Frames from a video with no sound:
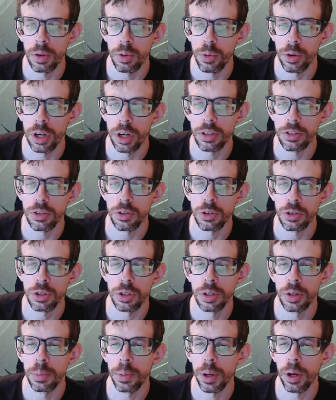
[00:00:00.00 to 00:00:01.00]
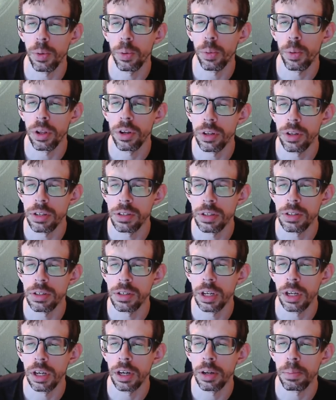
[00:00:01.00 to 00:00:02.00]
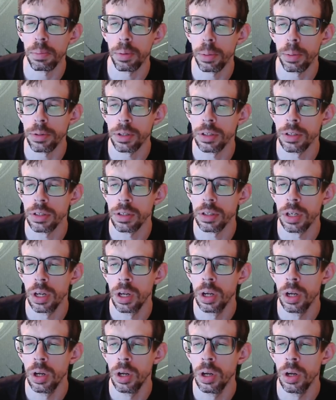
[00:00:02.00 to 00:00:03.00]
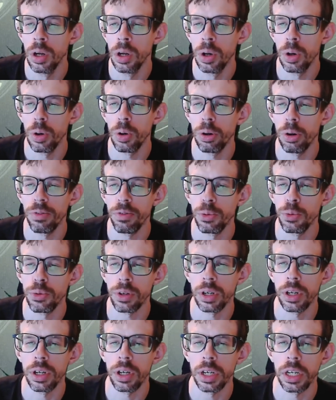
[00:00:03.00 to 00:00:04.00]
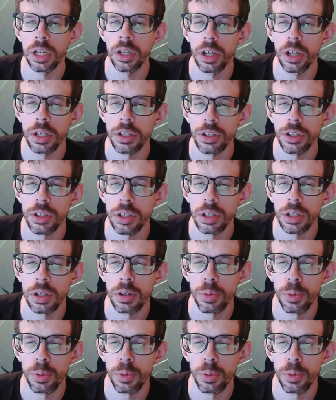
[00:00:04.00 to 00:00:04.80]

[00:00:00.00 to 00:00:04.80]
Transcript: We're not so sure about whether this is done on purpose or if it was a lucky launch.